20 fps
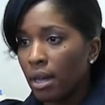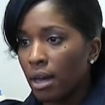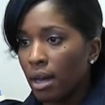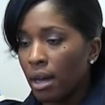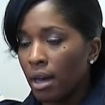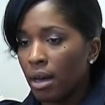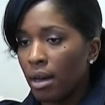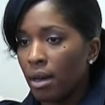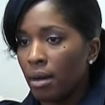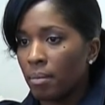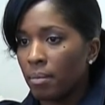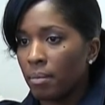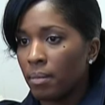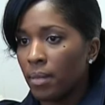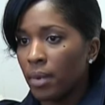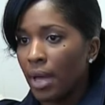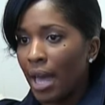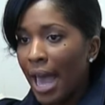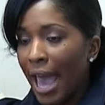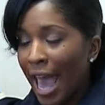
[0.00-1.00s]
um,
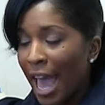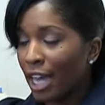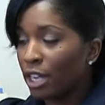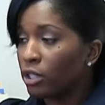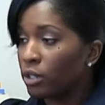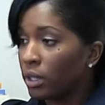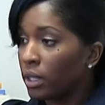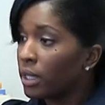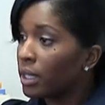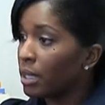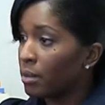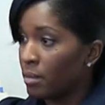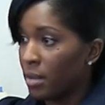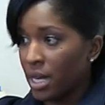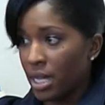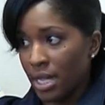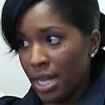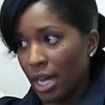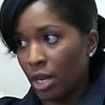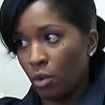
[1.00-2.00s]
actually
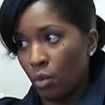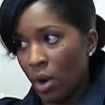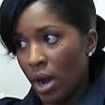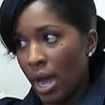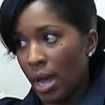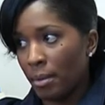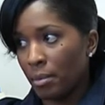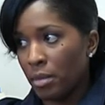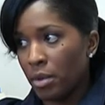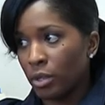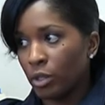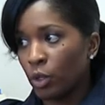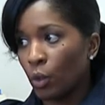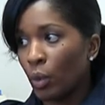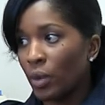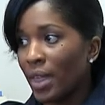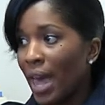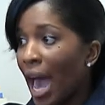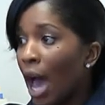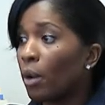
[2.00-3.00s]
committed that crime. So
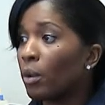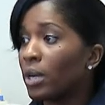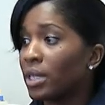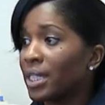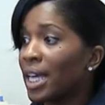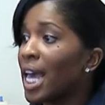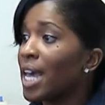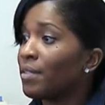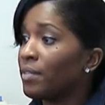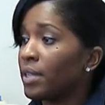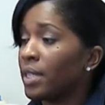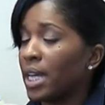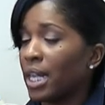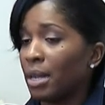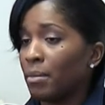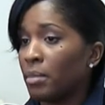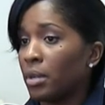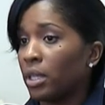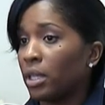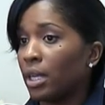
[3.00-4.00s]
without us having that
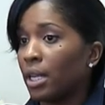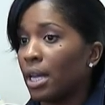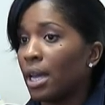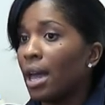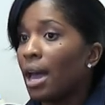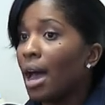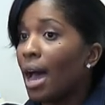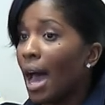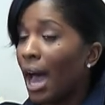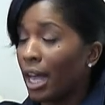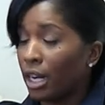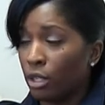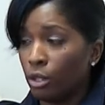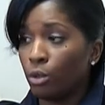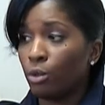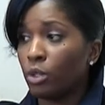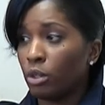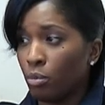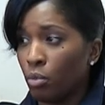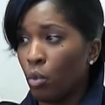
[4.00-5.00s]
ability, I
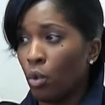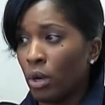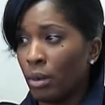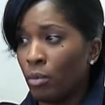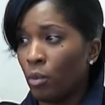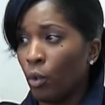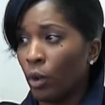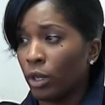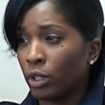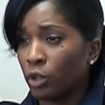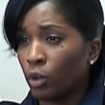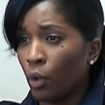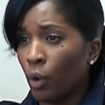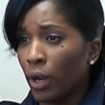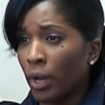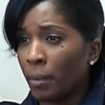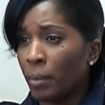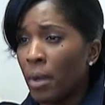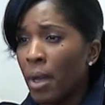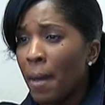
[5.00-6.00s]
do support a
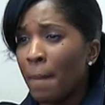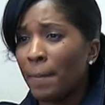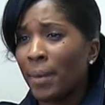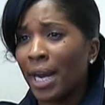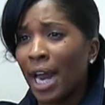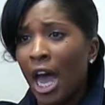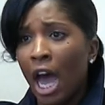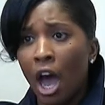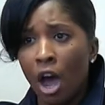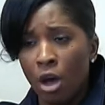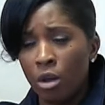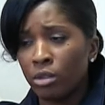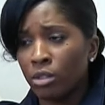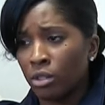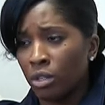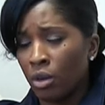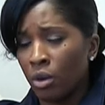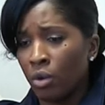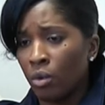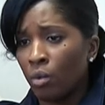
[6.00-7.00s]
moratorium. But I
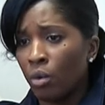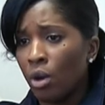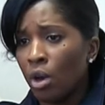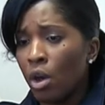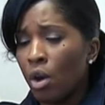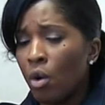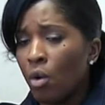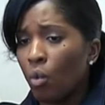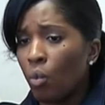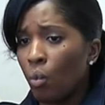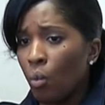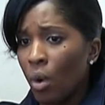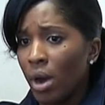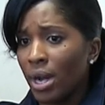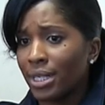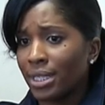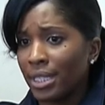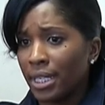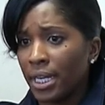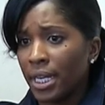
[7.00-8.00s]
also
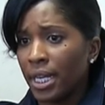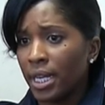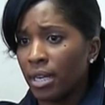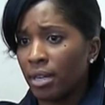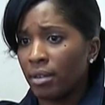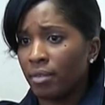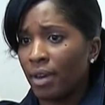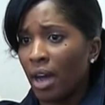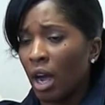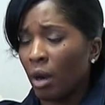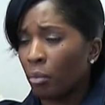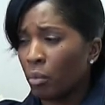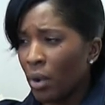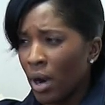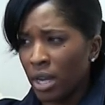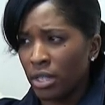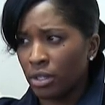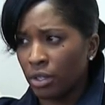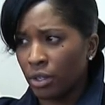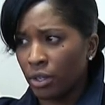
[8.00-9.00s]
want to give our
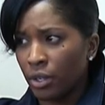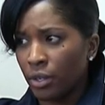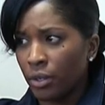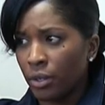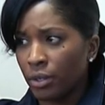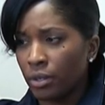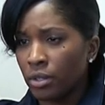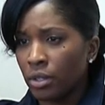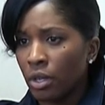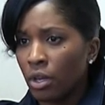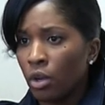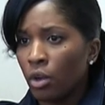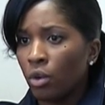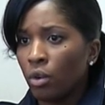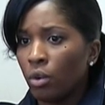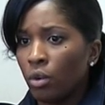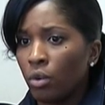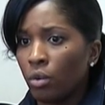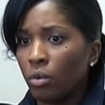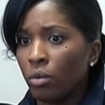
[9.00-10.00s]
prosecutors
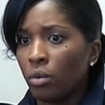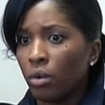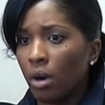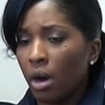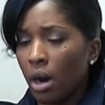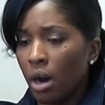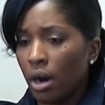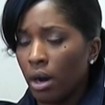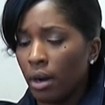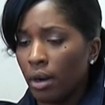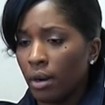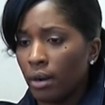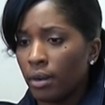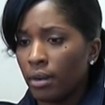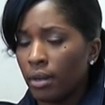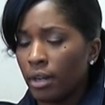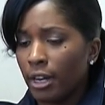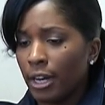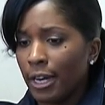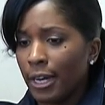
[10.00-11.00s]
who
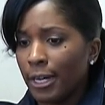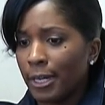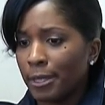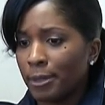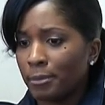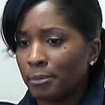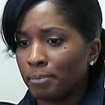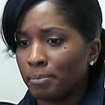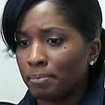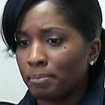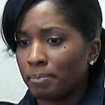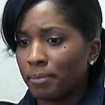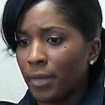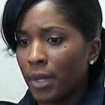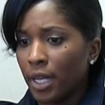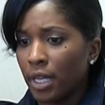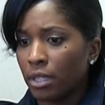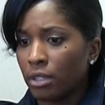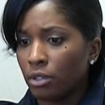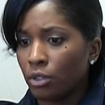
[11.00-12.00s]
are um,
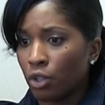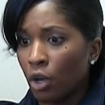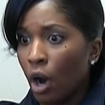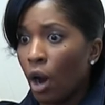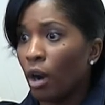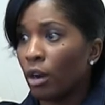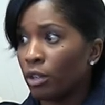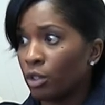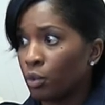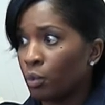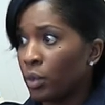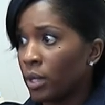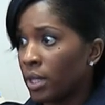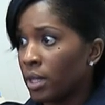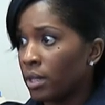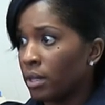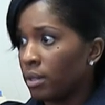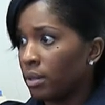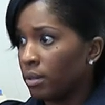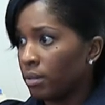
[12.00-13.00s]
charged
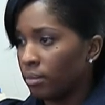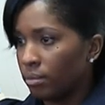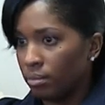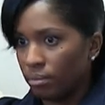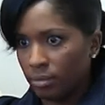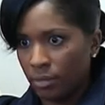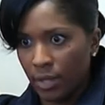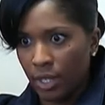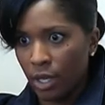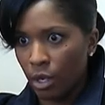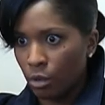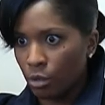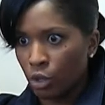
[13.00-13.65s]
with, you know,